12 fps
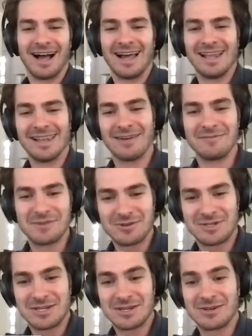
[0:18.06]
I love you
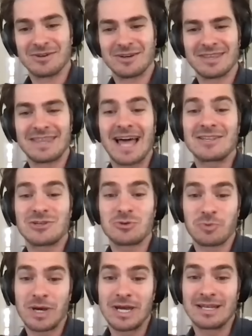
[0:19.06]
too. That's
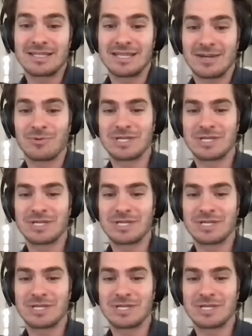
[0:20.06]
sweet. See, you were